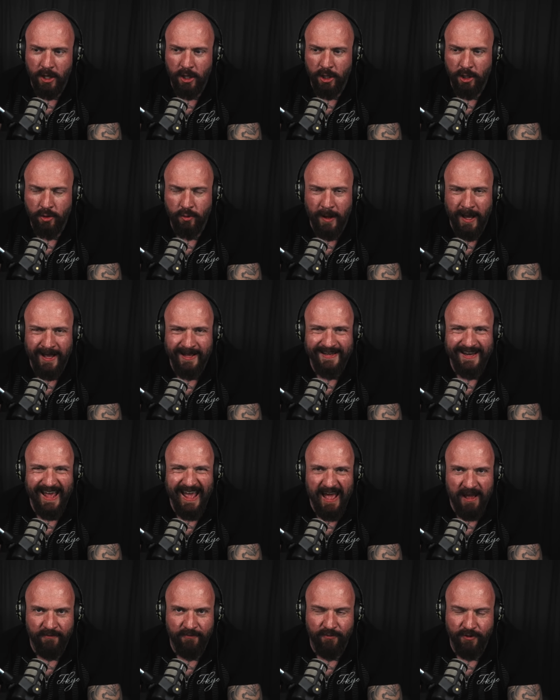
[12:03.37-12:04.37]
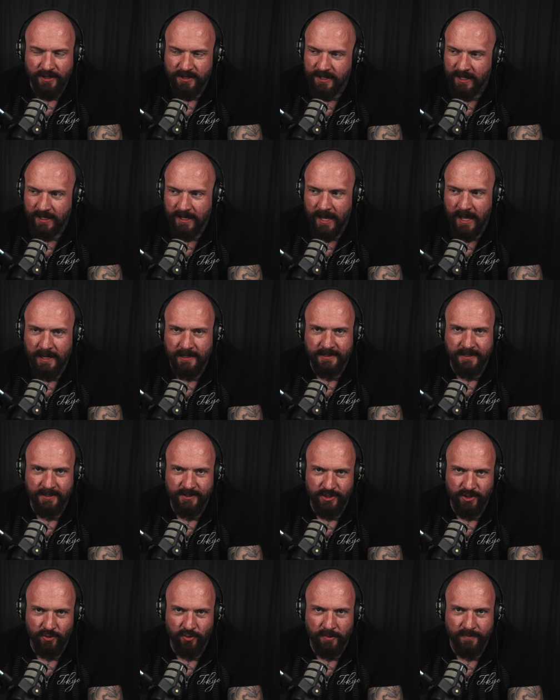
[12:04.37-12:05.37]
who had everything handed
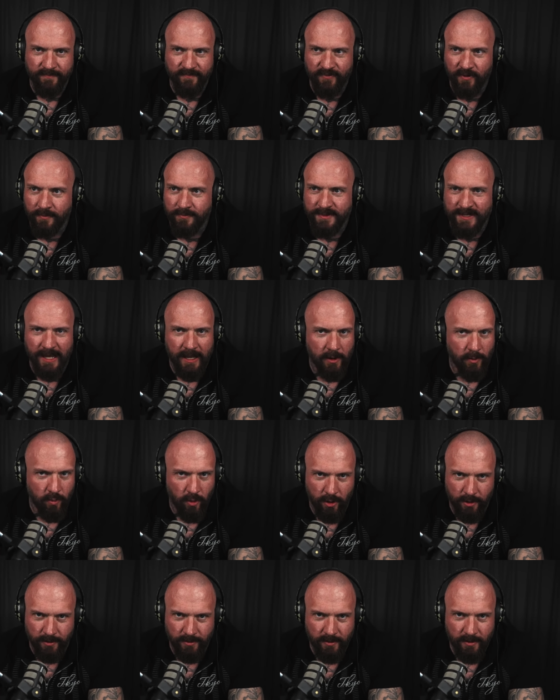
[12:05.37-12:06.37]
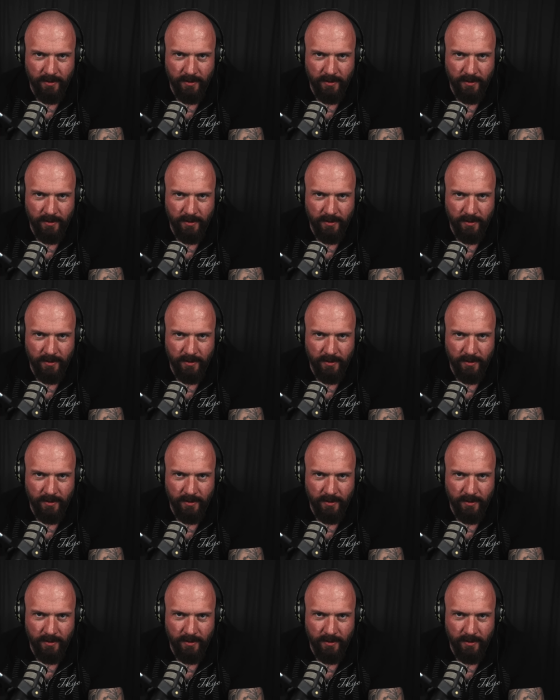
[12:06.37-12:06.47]
to him from day one.